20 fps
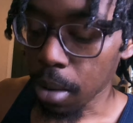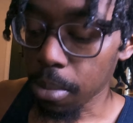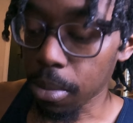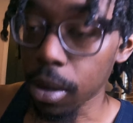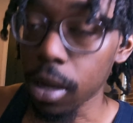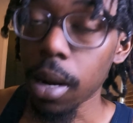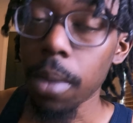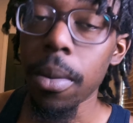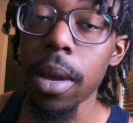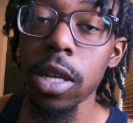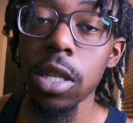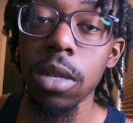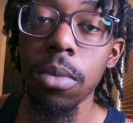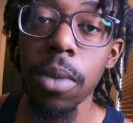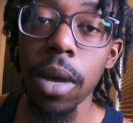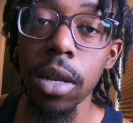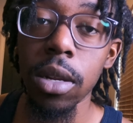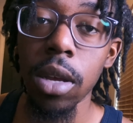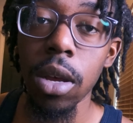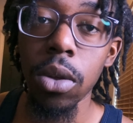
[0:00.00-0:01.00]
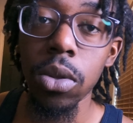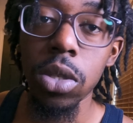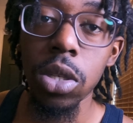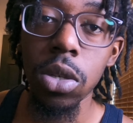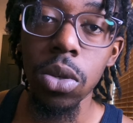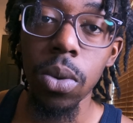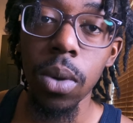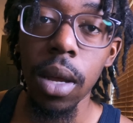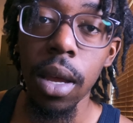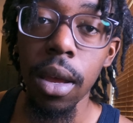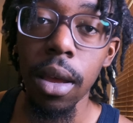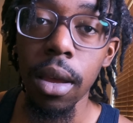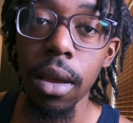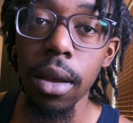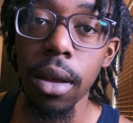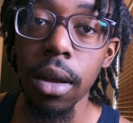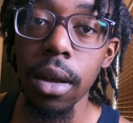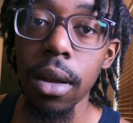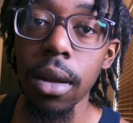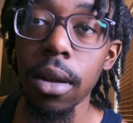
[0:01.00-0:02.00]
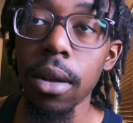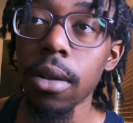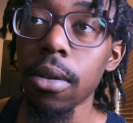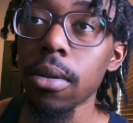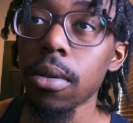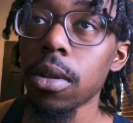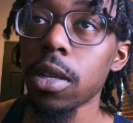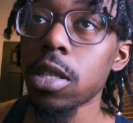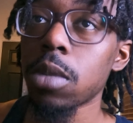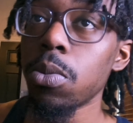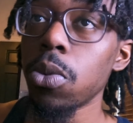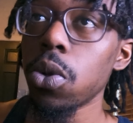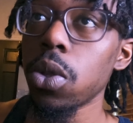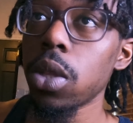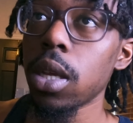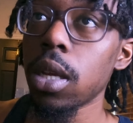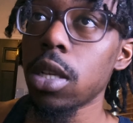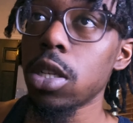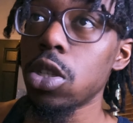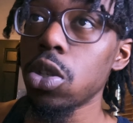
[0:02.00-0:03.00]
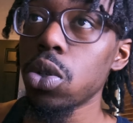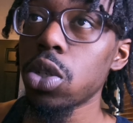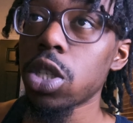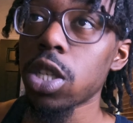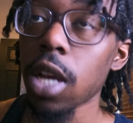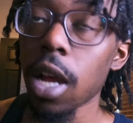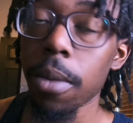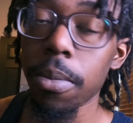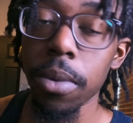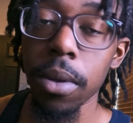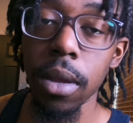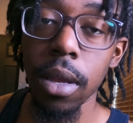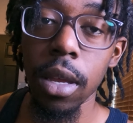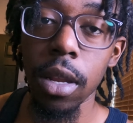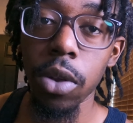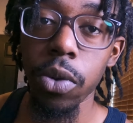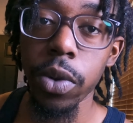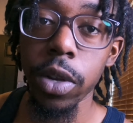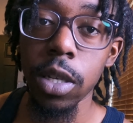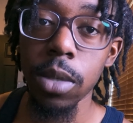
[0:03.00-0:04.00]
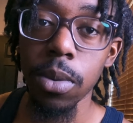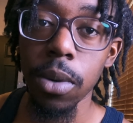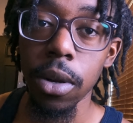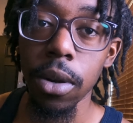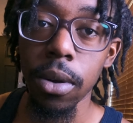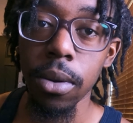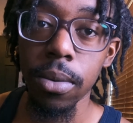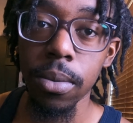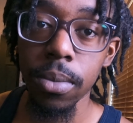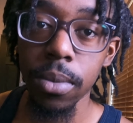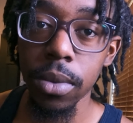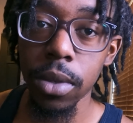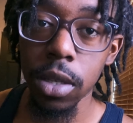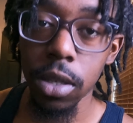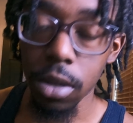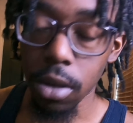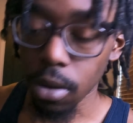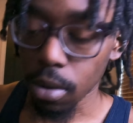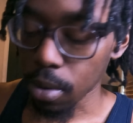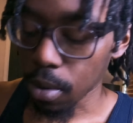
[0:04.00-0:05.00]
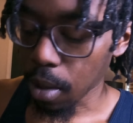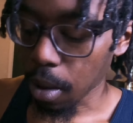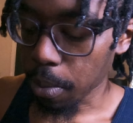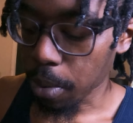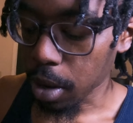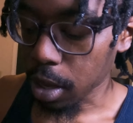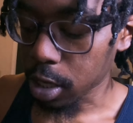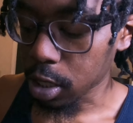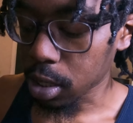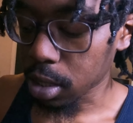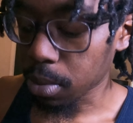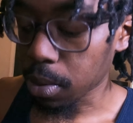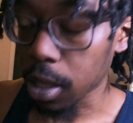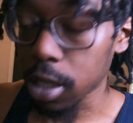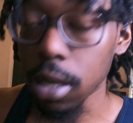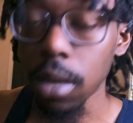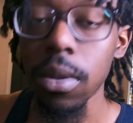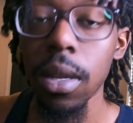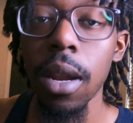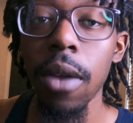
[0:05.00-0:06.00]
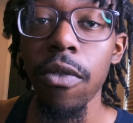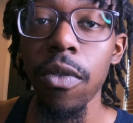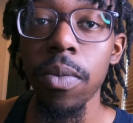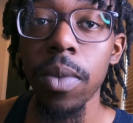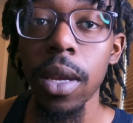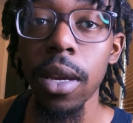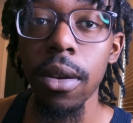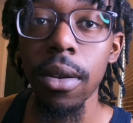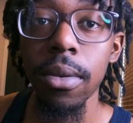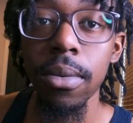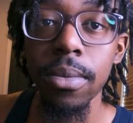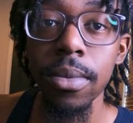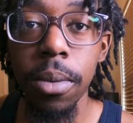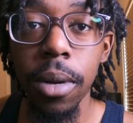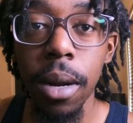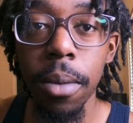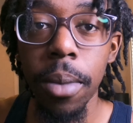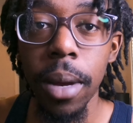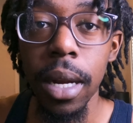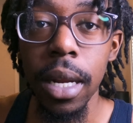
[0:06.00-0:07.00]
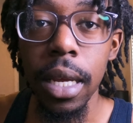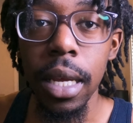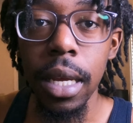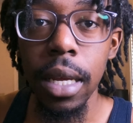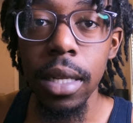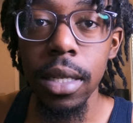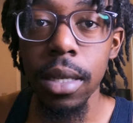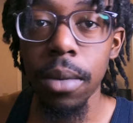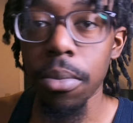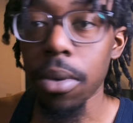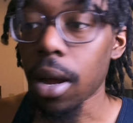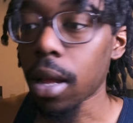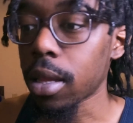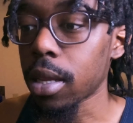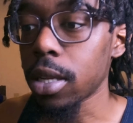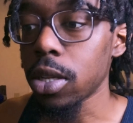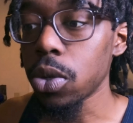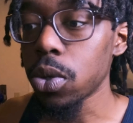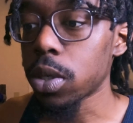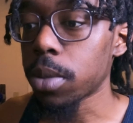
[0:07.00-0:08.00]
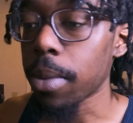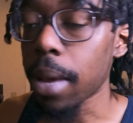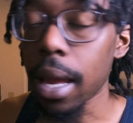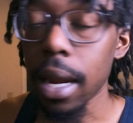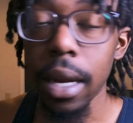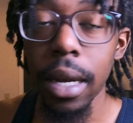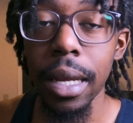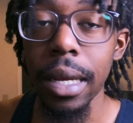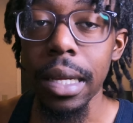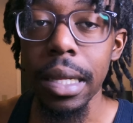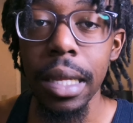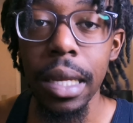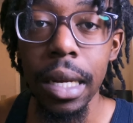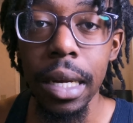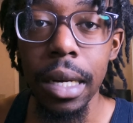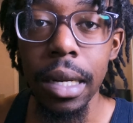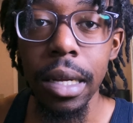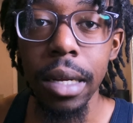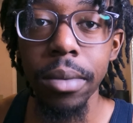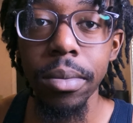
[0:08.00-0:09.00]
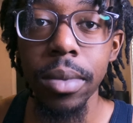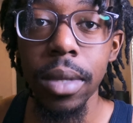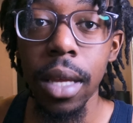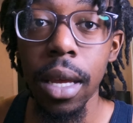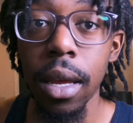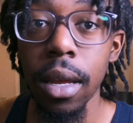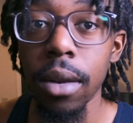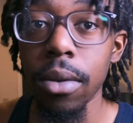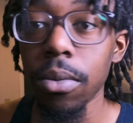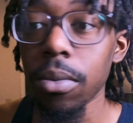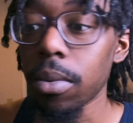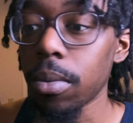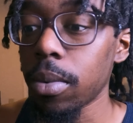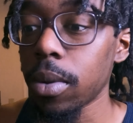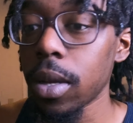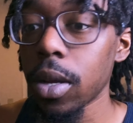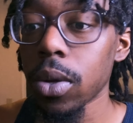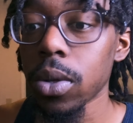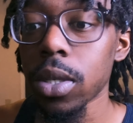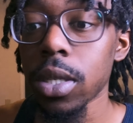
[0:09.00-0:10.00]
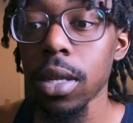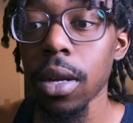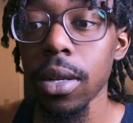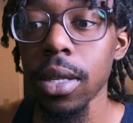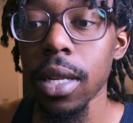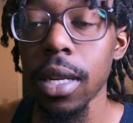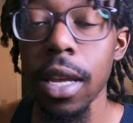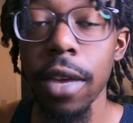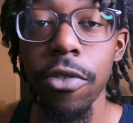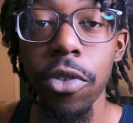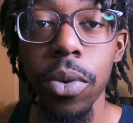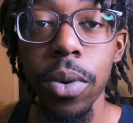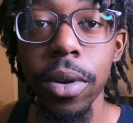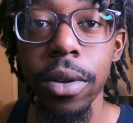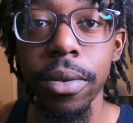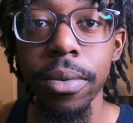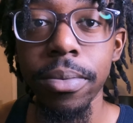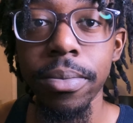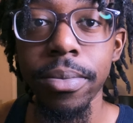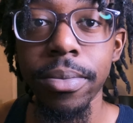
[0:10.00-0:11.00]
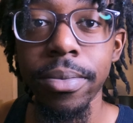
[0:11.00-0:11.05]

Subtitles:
but I'm actually about to go to a smoothie and juice shop in Greensboro. So I'll probably just pick something up from there. But I'm about to eat and probably do some editing, cleaning up. Then we gonna start the day for real.